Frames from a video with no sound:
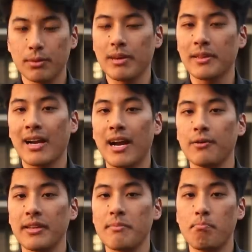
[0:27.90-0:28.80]
but rather how
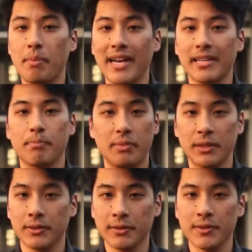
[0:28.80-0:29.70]
the bike
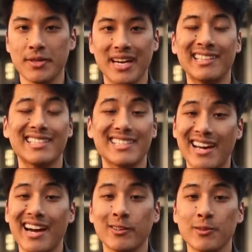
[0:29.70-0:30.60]
builders and
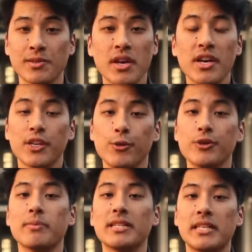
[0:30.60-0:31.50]
designers Use
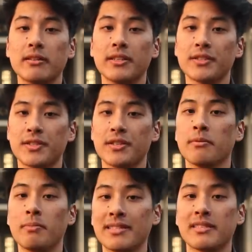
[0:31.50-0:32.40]
the materials to the
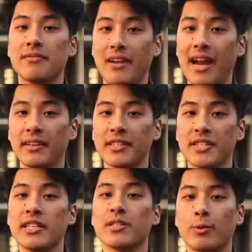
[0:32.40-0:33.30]
best
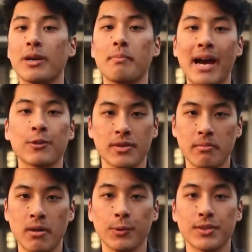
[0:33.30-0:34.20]
advantage is what matters the
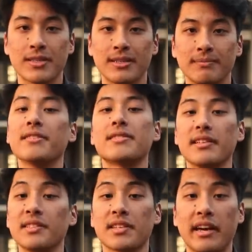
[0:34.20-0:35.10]
most. This
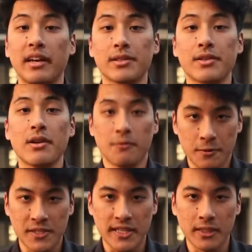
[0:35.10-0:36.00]
is the case for
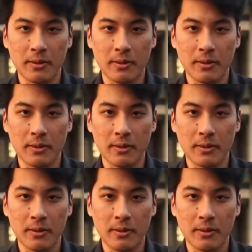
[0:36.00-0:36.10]
steel